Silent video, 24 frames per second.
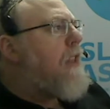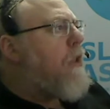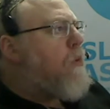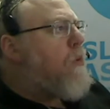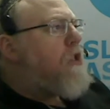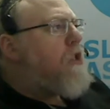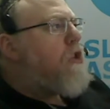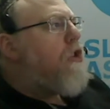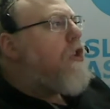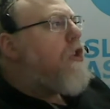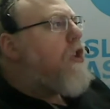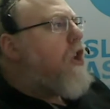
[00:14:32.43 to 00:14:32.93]
In other
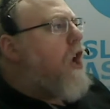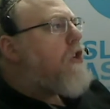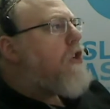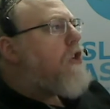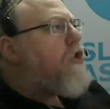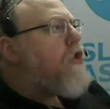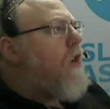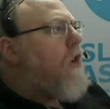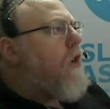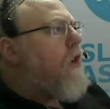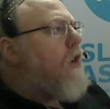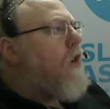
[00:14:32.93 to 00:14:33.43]
words, you're
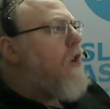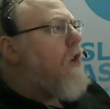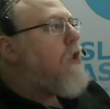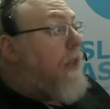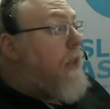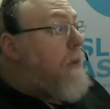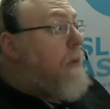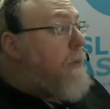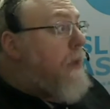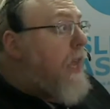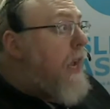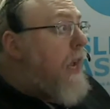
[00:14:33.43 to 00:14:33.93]
not
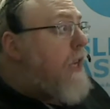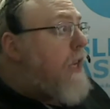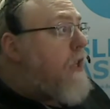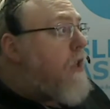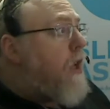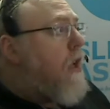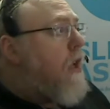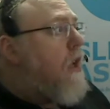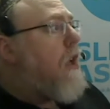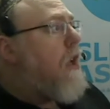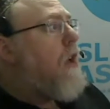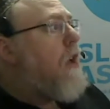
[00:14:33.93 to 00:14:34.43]
trying to
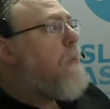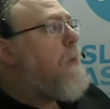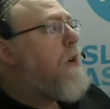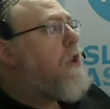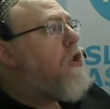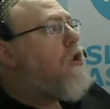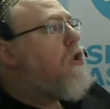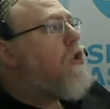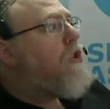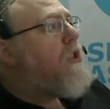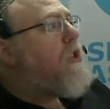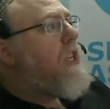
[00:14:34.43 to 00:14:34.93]
eliminate,
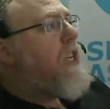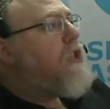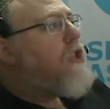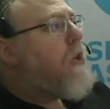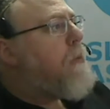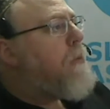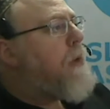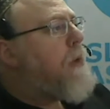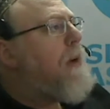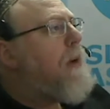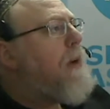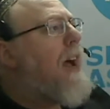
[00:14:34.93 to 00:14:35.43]
but you're
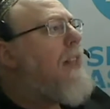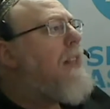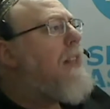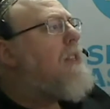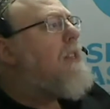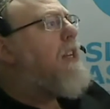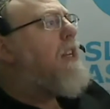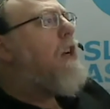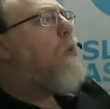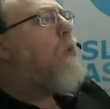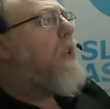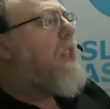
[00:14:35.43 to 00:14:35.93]
teaching people how
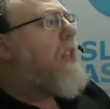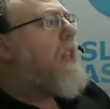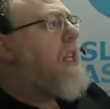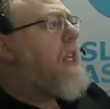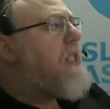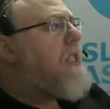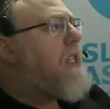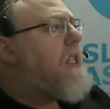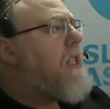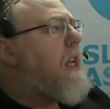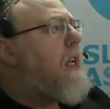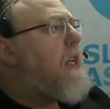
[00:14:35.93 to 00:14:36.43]
to deal with
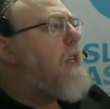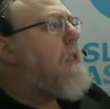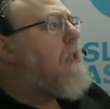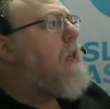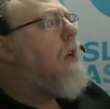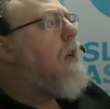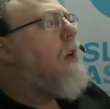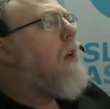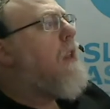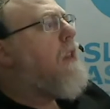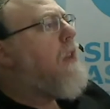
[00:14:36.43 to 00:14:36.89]
these things.